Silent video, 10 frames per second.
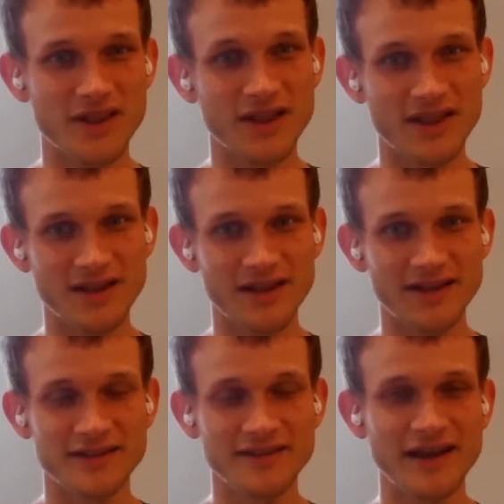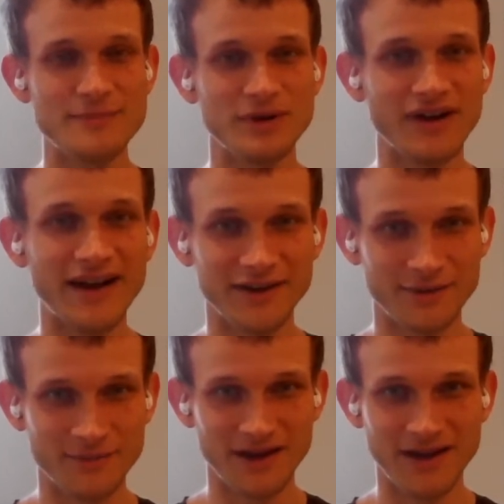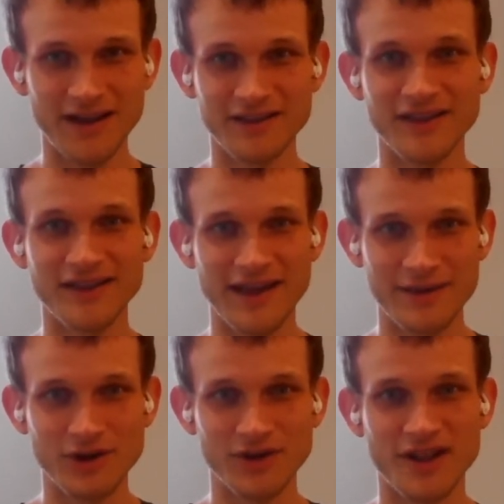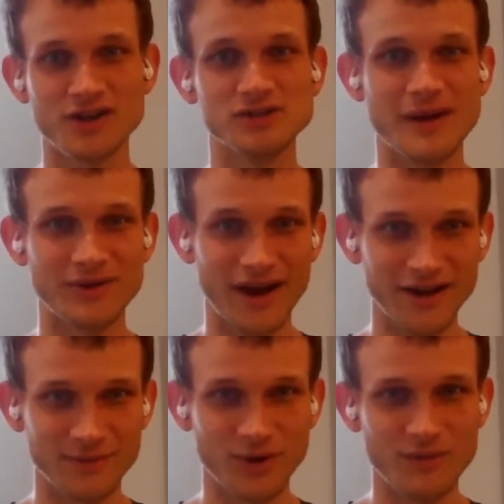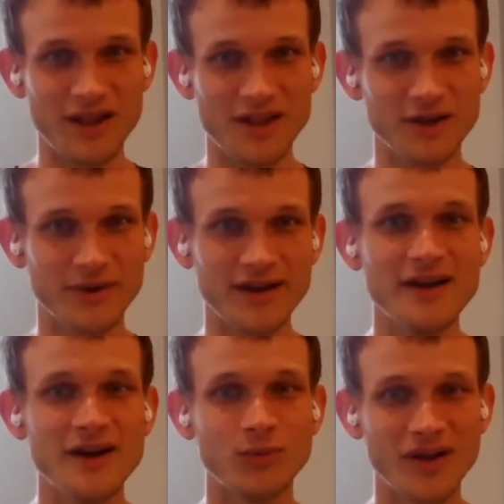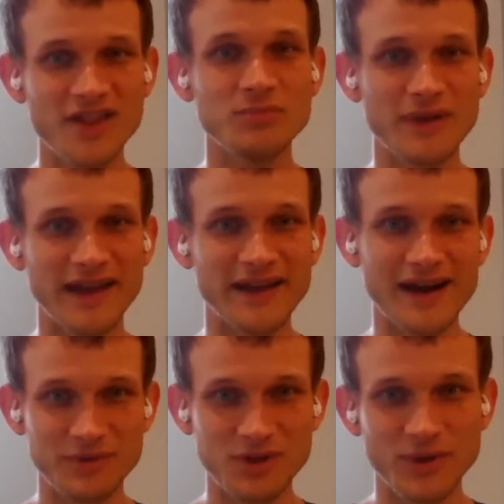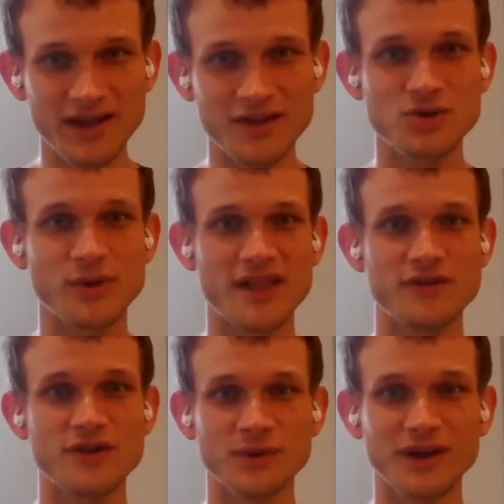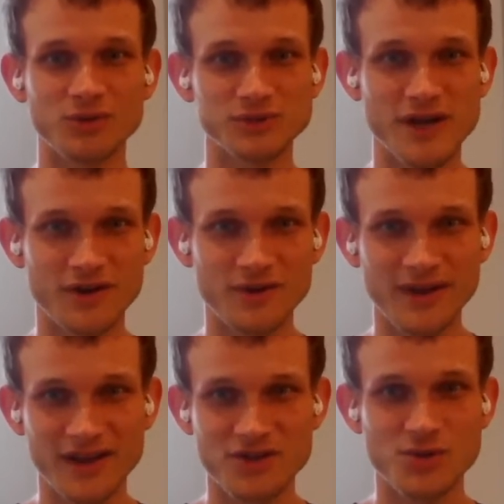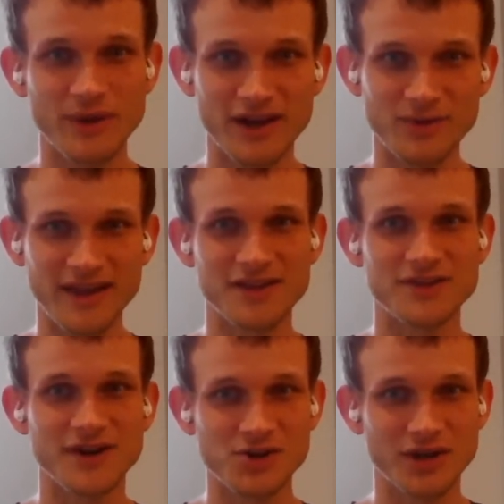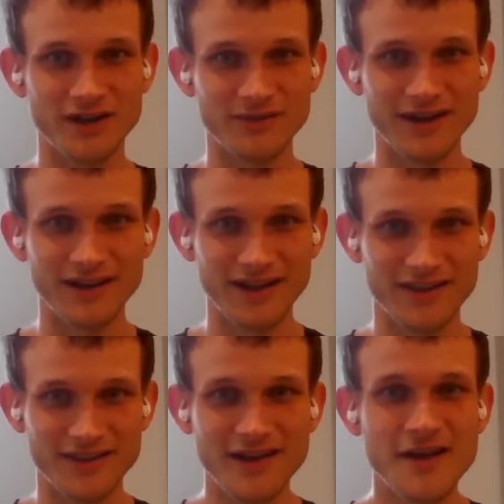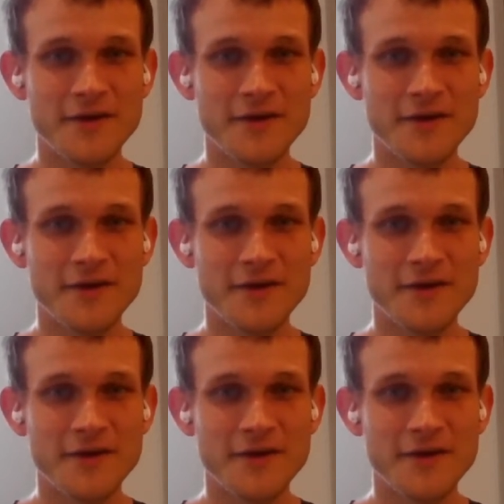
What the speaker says: was this type of item in the game called a soulbound item, where basically once you pick it up, you can't transfer it to another player, you can't trade it, you can't auction it, right? And